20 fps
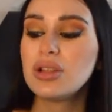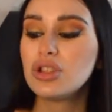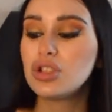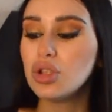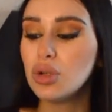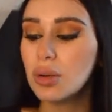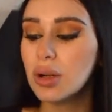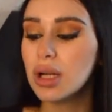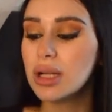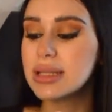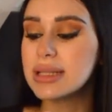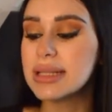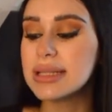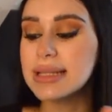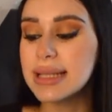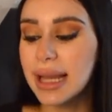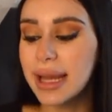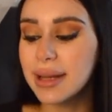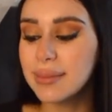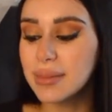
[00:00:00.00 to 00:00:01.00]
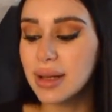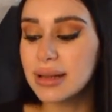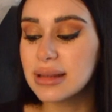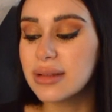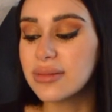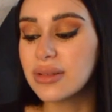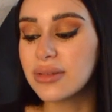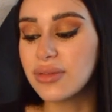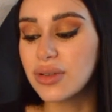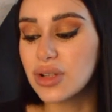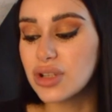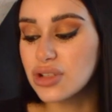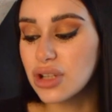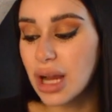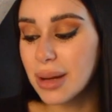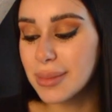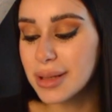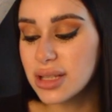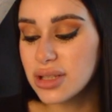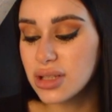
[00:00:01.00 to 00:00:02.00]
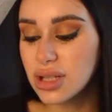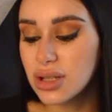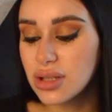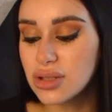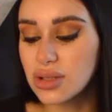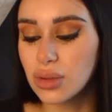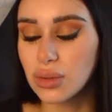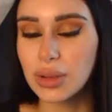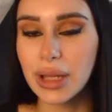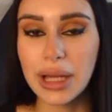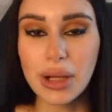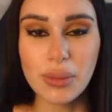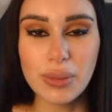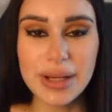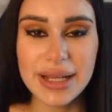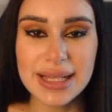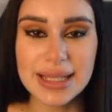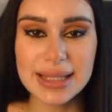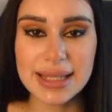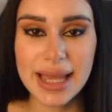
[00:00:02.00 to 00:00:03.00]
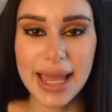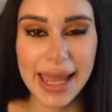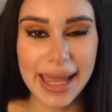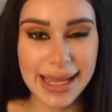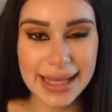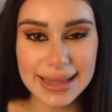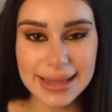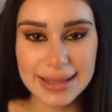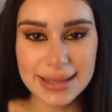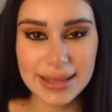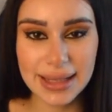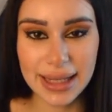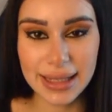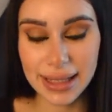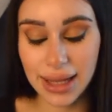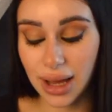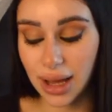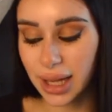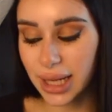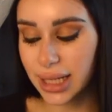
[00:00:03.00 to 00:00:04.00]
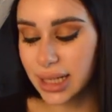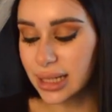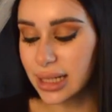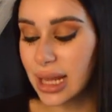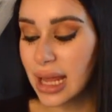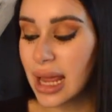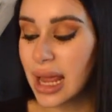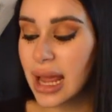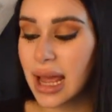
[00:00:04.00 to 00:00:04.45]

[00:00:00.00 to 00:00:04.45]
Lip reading: Towards the second month of the first trimester, so like weeks 8 and 9,